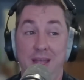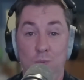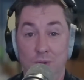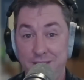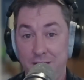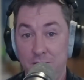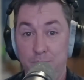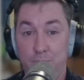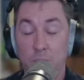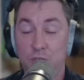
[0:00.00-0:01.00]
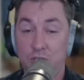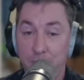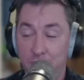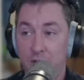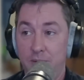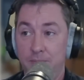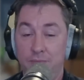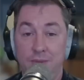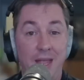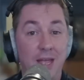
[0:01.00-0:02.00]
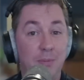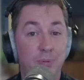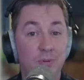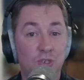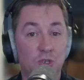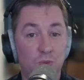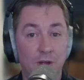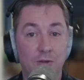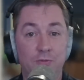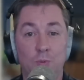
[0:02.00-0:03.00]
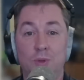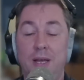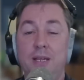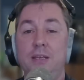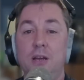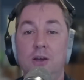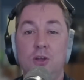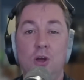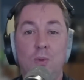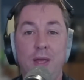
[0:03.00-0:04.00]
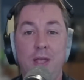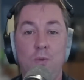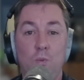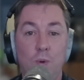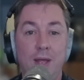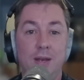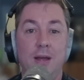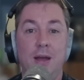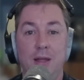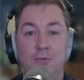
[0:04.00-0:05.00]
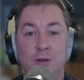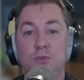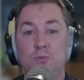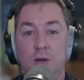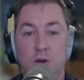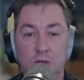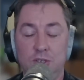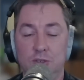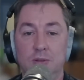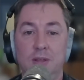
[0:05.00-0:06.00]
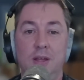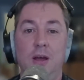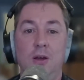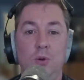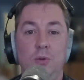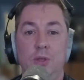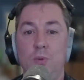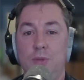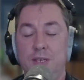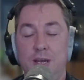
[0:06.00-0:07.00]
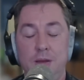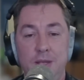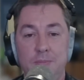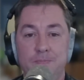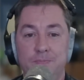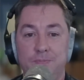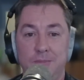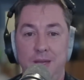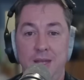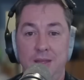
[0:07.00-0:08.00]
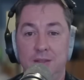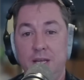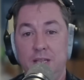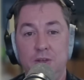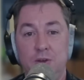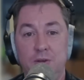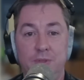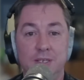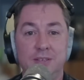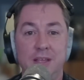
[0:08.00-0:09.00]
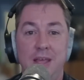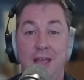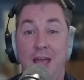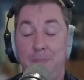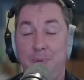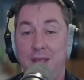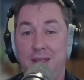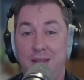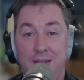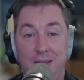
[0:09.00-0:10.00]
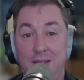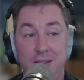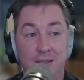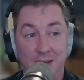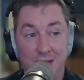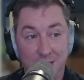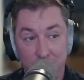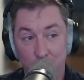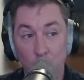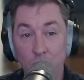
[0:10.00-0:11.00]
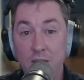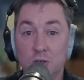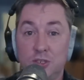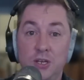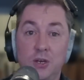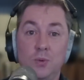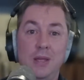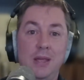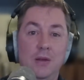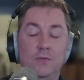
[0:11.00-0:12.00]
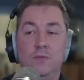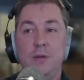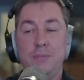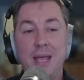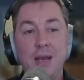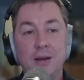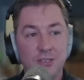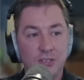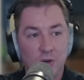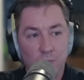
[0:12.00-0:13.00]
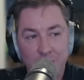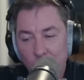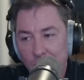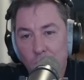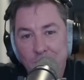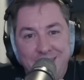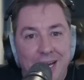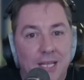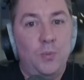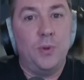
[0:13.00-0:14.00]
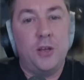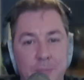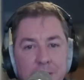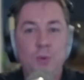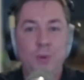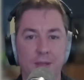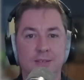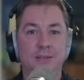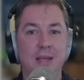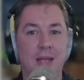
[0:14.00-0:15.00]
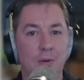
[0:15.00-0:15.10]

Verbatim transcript: And once there, both Ship 30 and Booster 12 will likely undergo a wet dress rehearsal, although the timing and the likelihood of this happening in the next week or so remain uncertain. We don't know exactly when they're going to be doing this.